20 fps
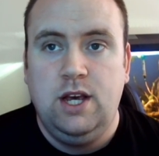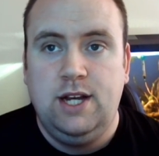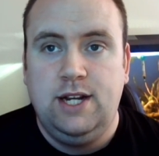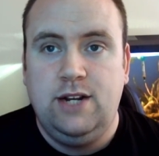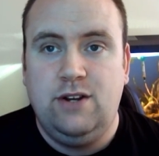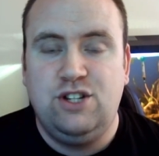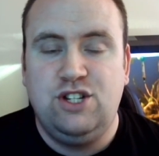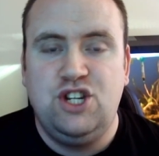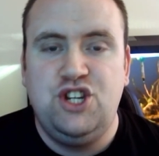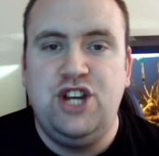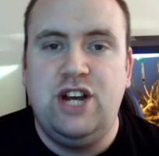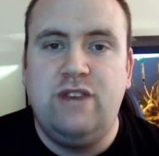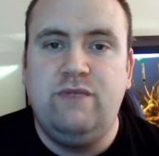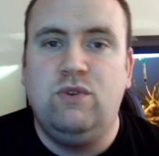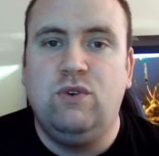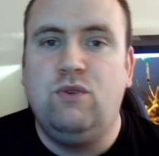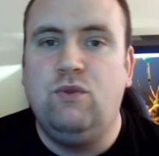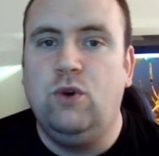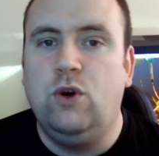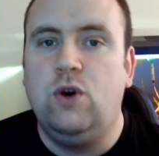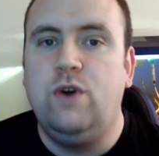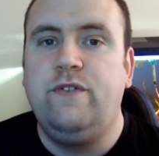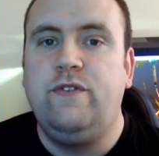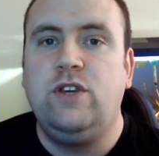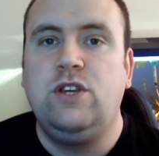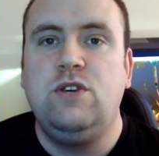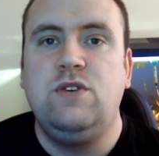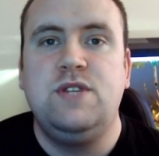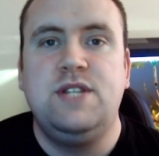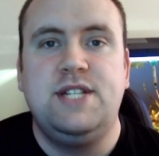Now, as a general rule, if you're
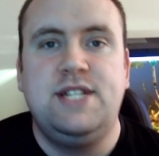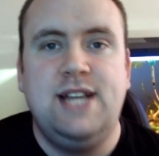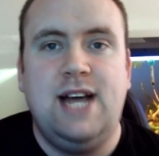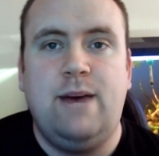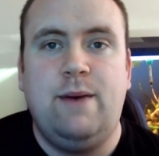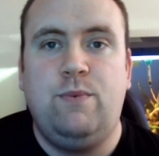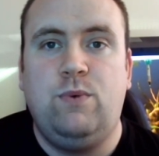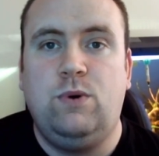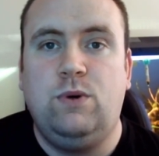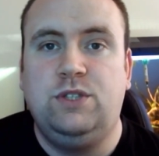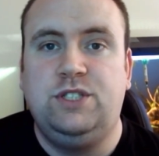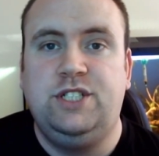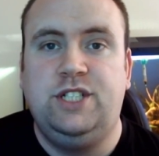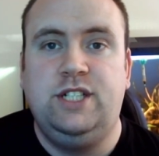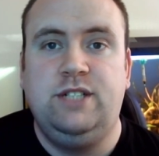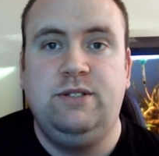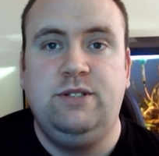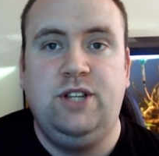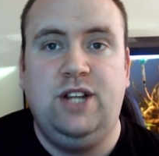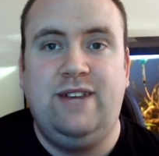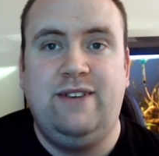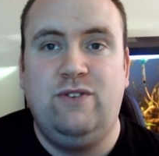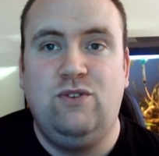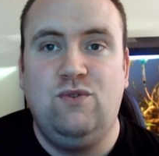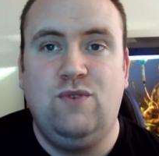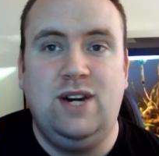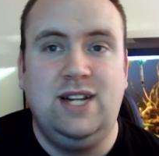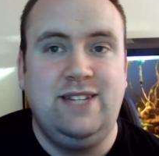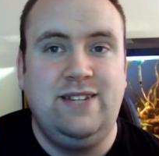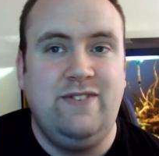using tap water, you'll have a
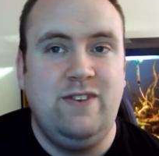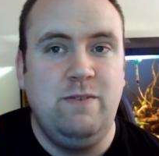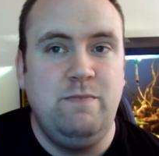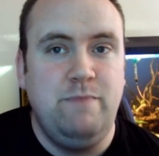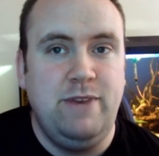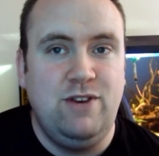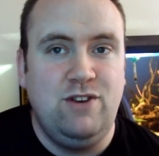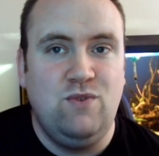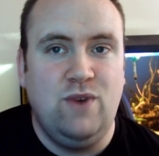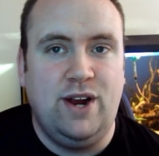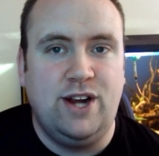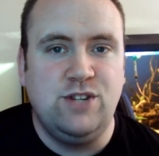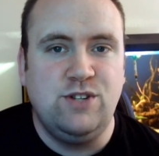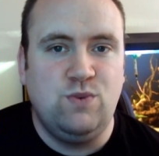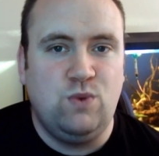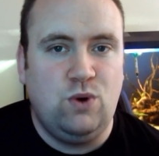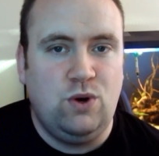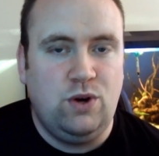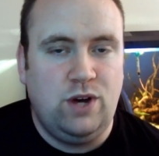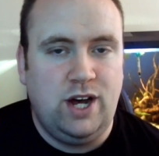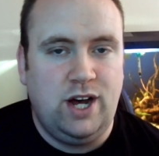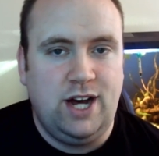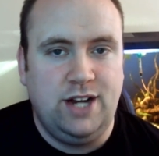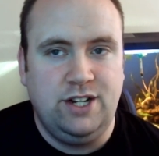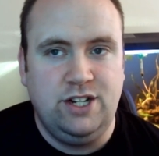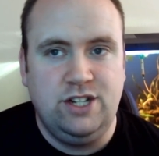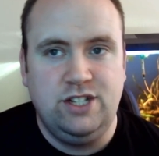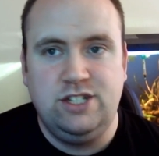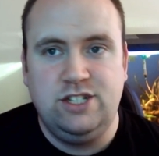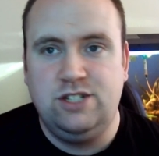relatively mid-range water
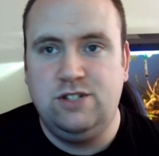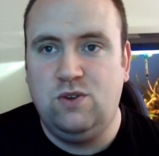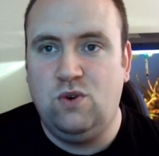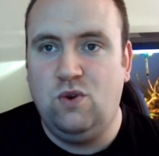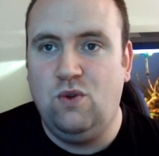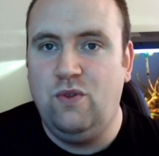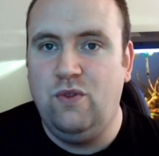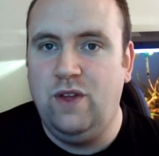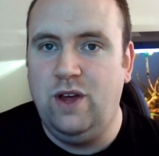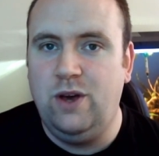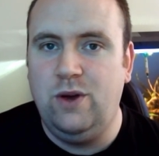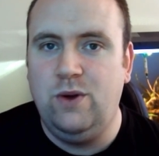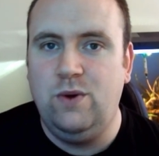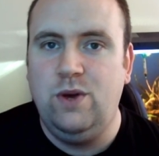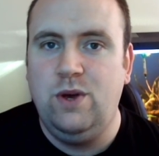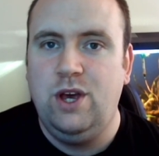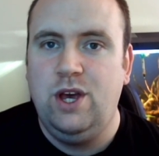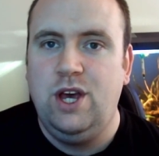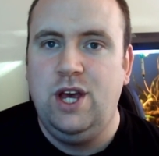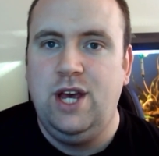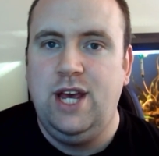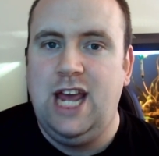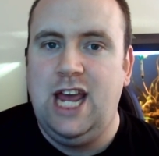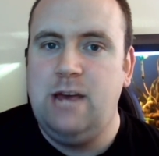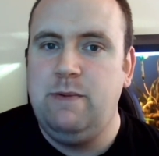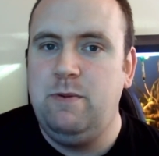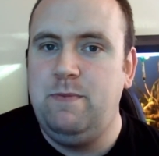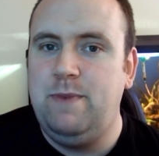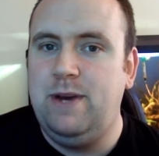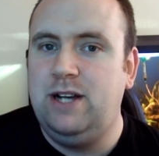hardness, although it'd
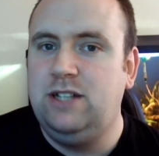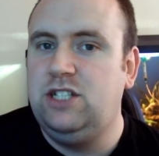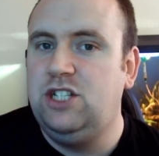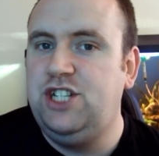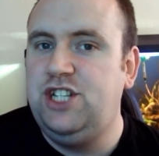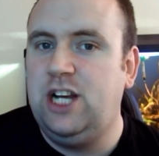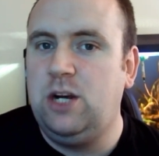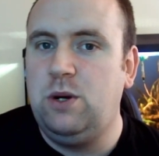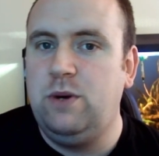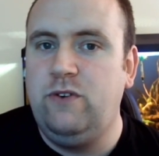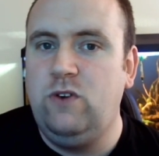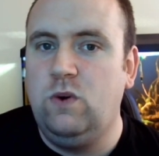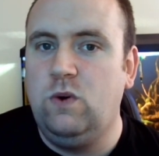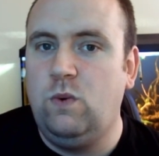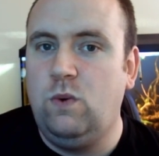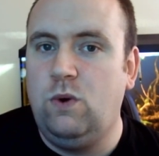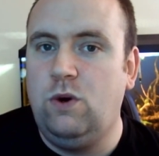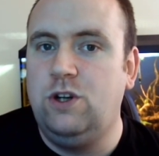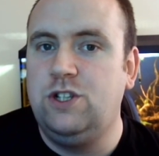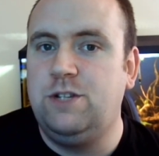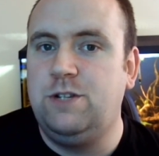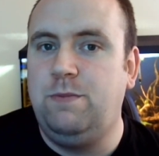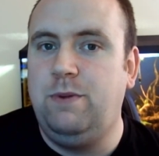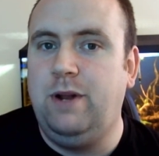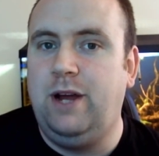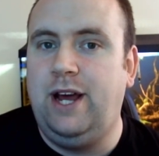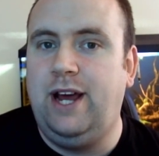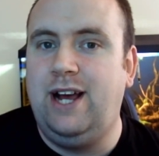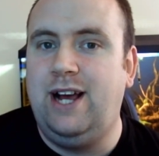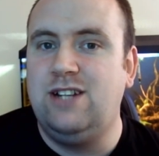be best to check with your water
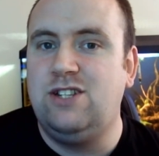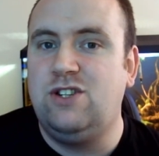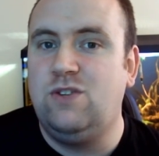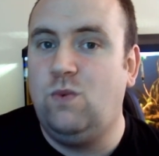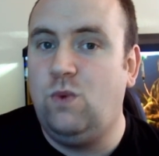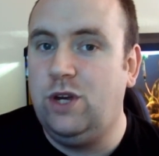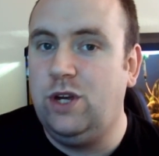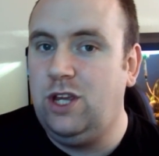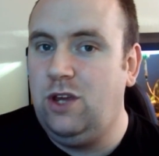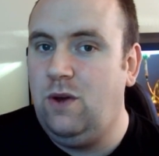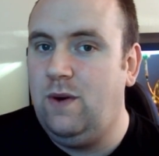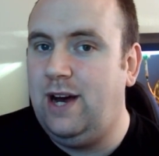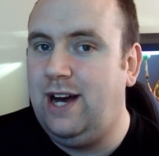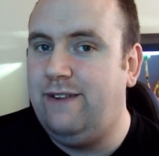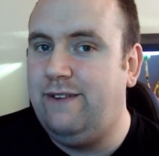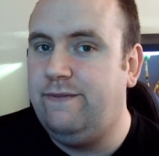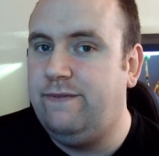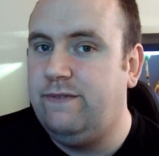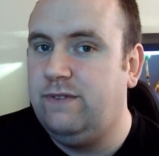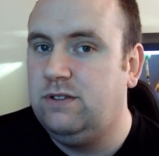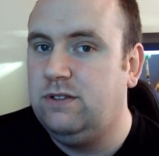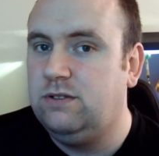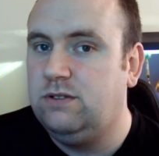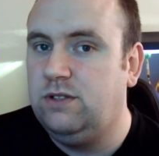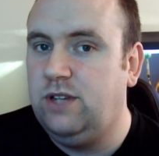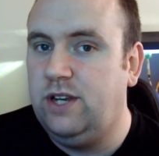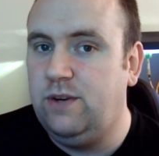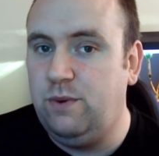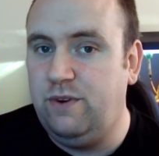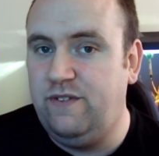supplier as to what you have
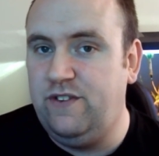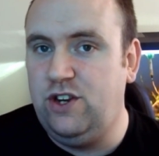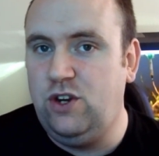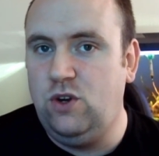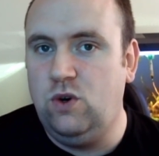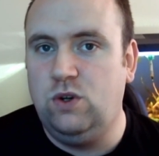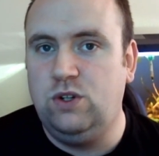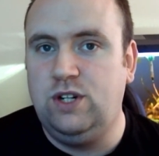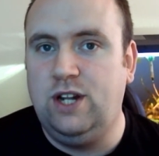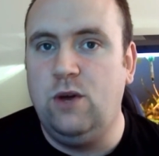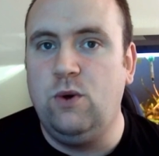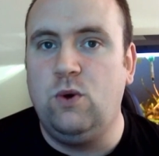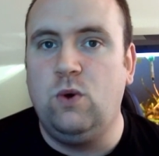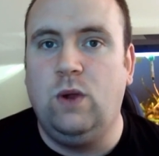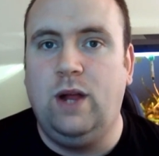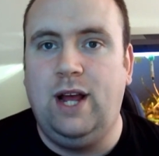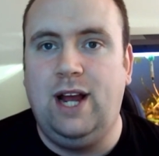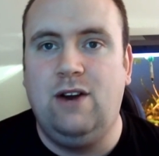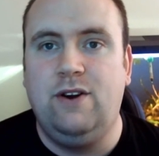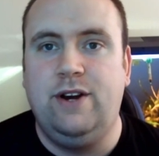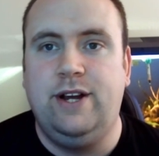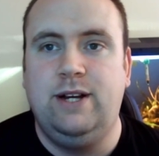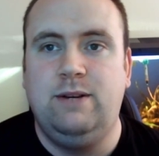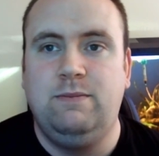within your local area.